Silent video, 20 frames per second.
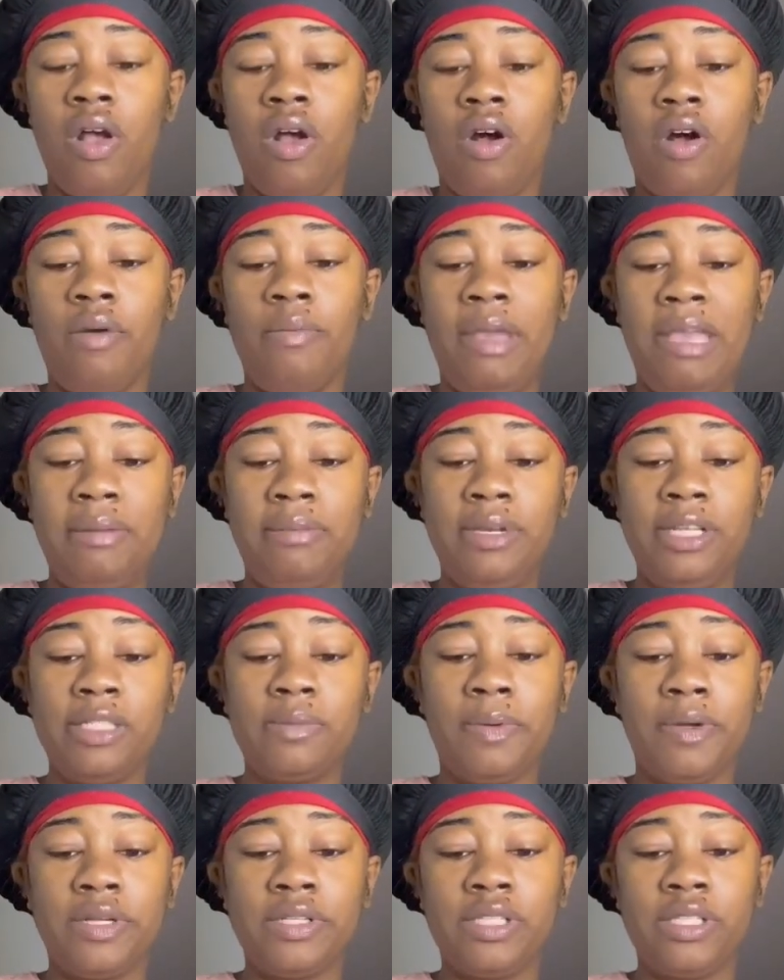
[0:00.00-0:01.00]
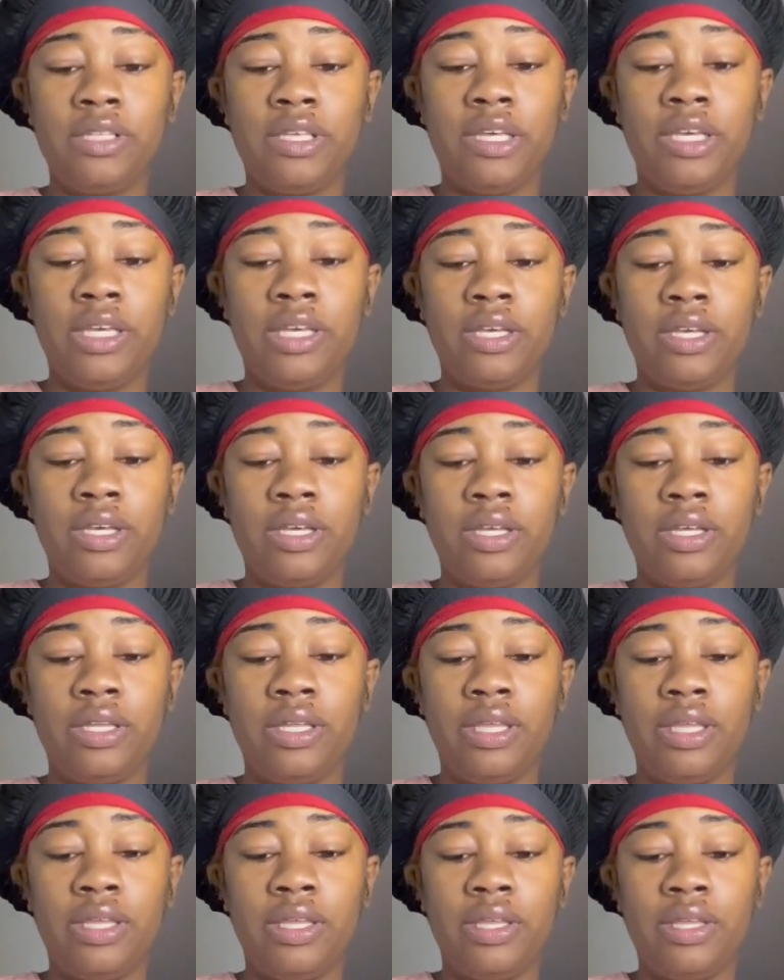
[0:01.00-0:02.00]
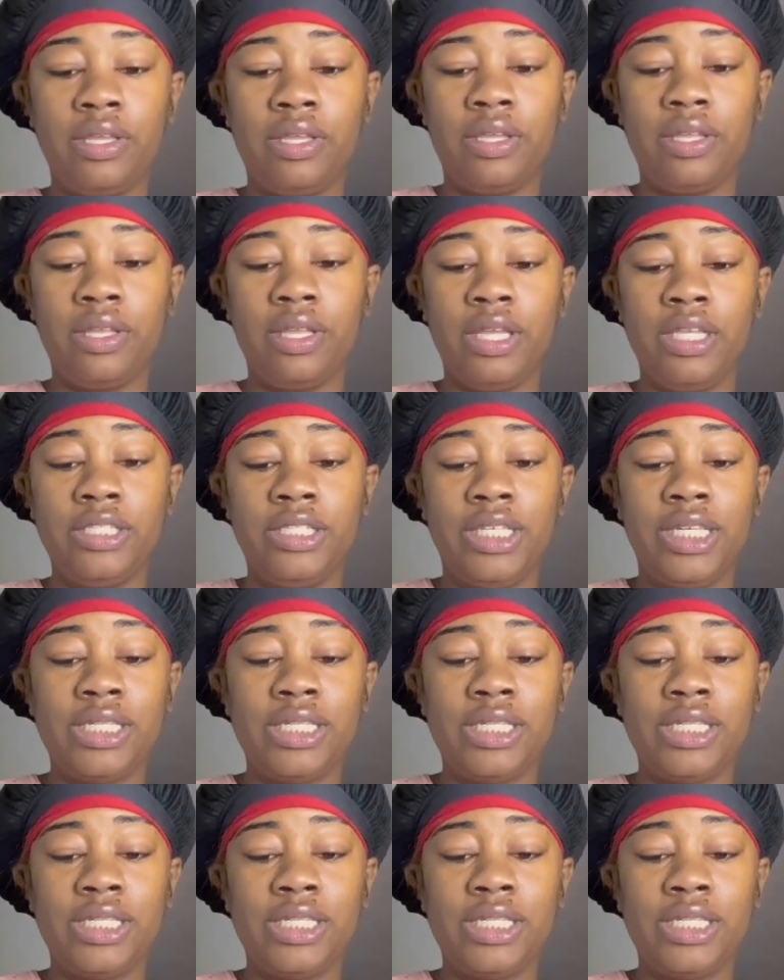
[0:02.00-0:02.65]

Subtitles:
Or maybe this person is